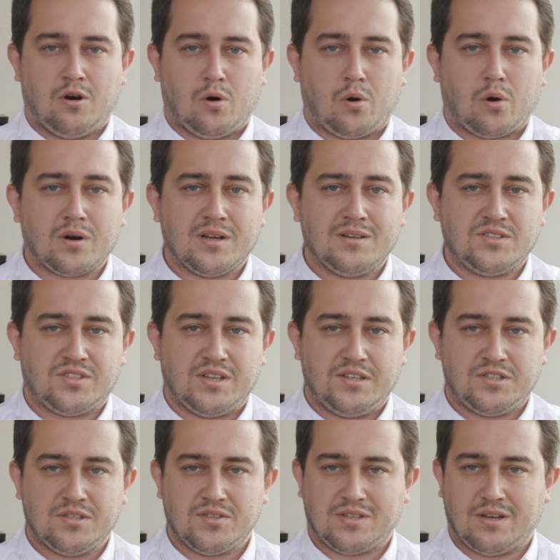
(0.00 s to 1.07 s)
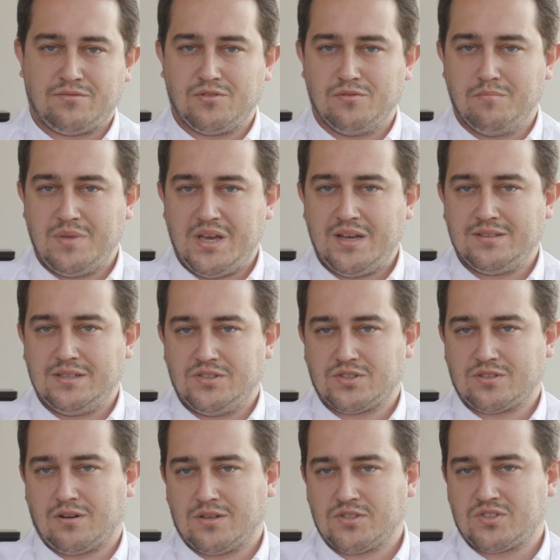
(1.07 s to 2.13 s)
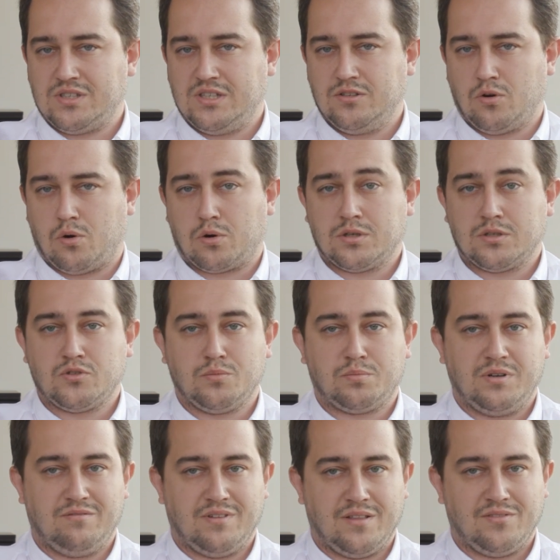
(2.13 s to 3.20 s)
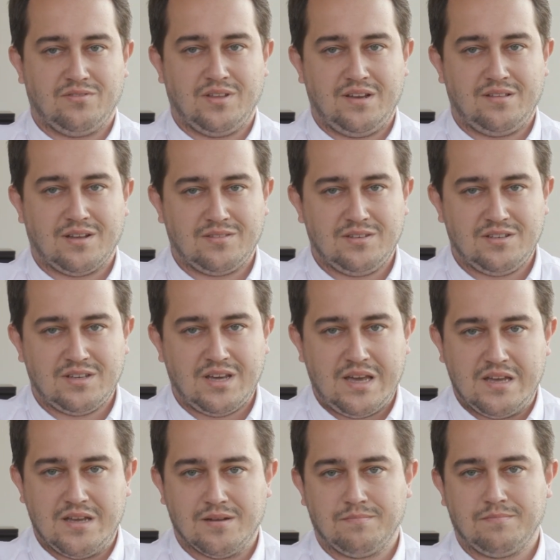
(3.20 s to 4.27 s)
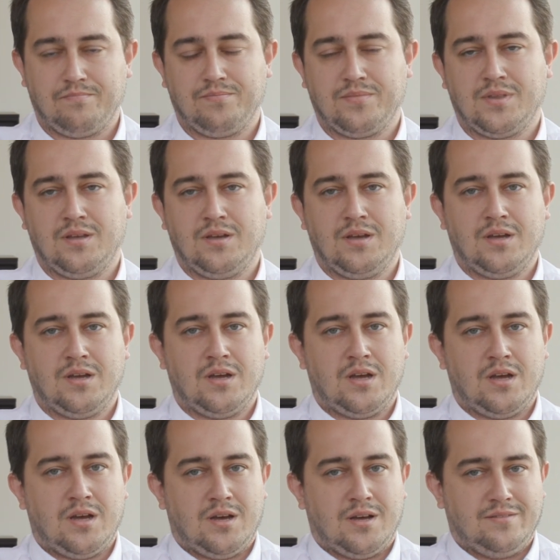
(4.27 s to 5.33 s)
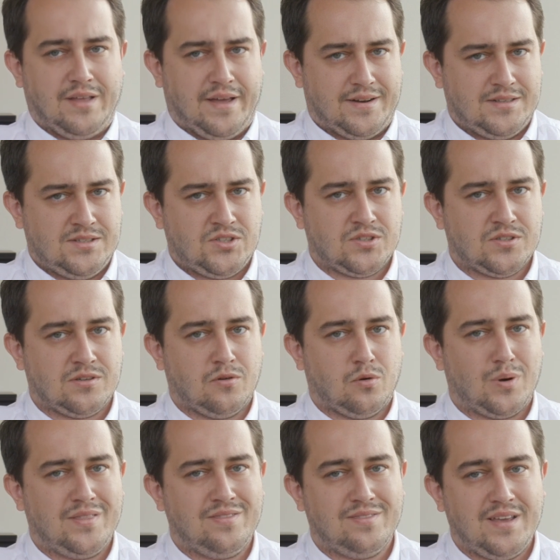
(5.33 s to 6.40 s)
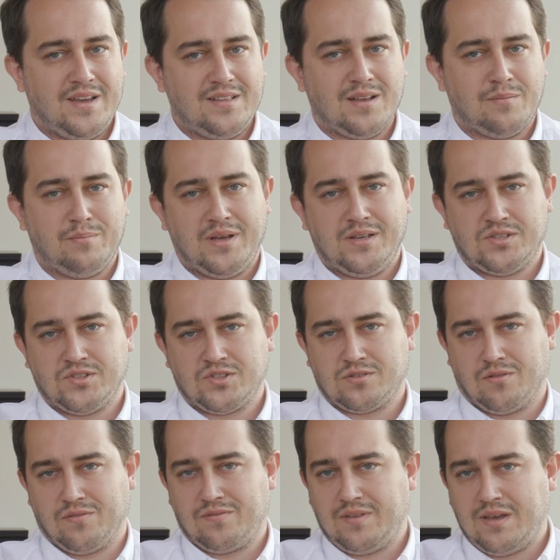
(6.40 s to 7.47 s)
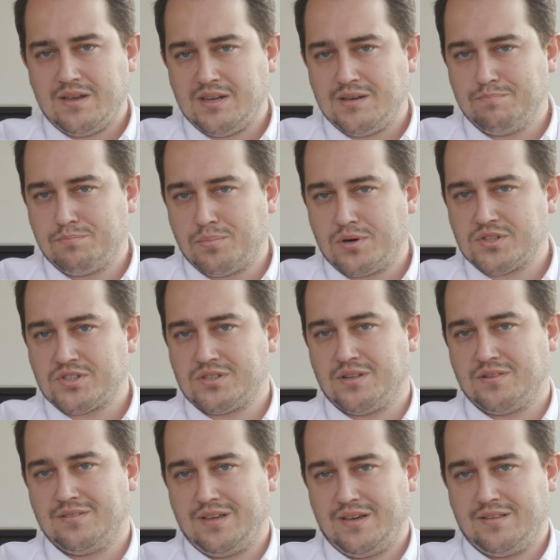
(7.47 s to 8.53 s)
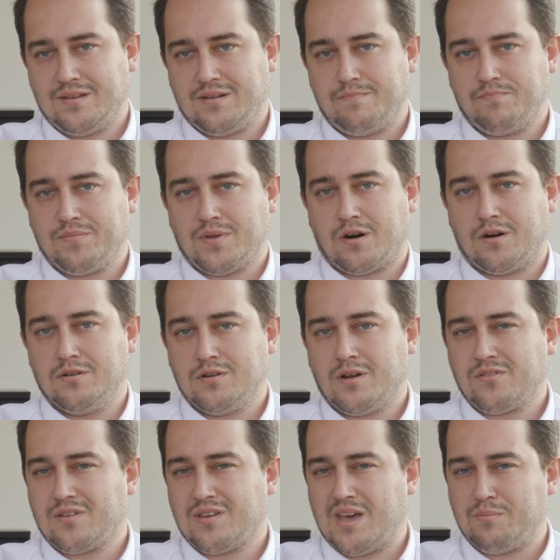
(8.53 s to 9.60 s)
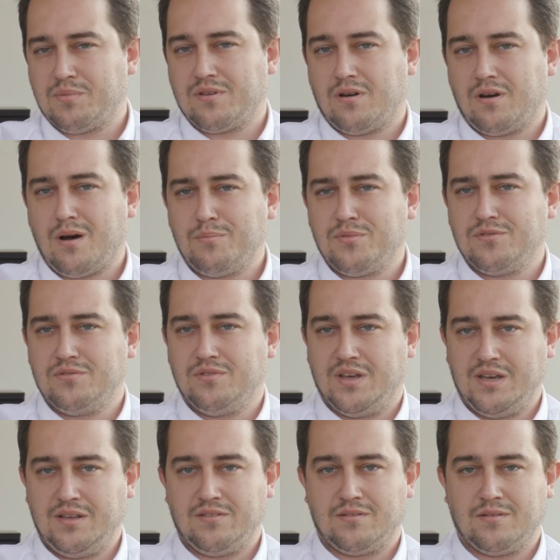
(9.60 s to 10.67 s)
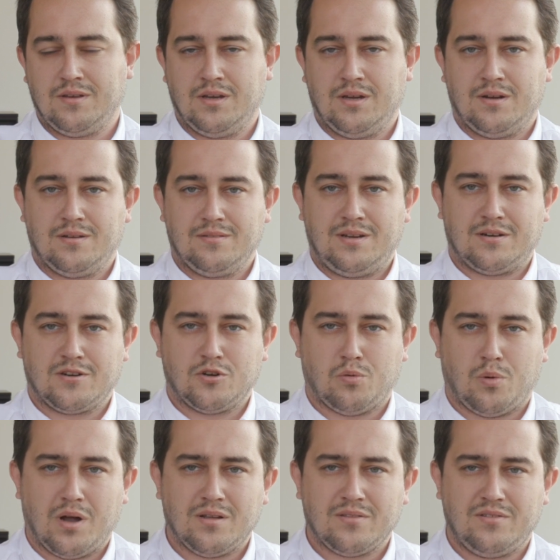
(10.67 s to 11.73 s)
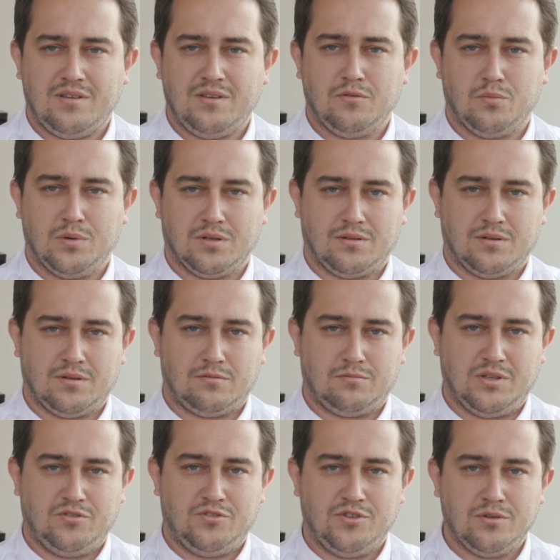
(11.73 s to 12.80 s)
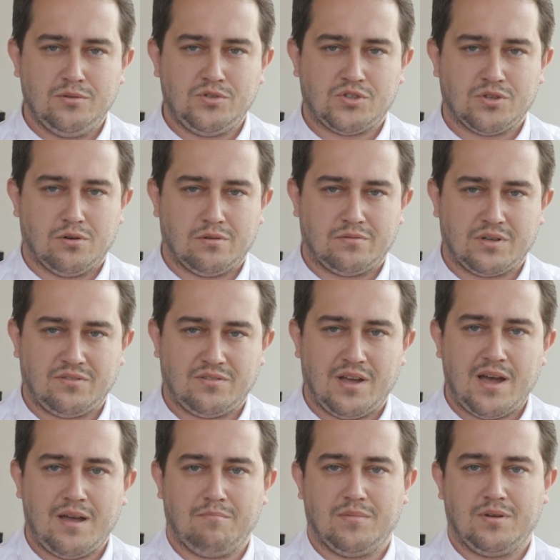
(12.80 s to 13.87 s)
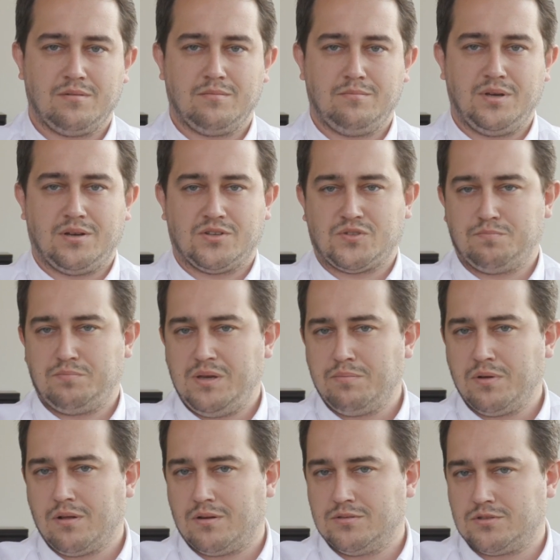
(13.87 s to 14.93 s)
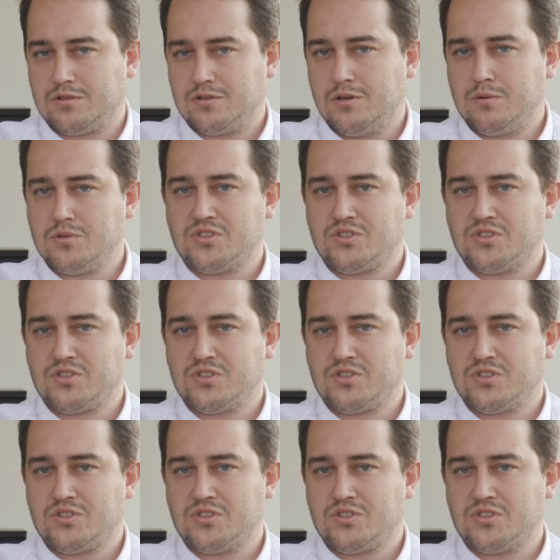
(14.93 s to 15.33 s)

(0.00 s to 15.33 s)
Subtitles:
Organizations have to make these costs in order to prevent data decay. That is, when databases containing personal data are not kept up to date, their quality will reduce over time because people undergo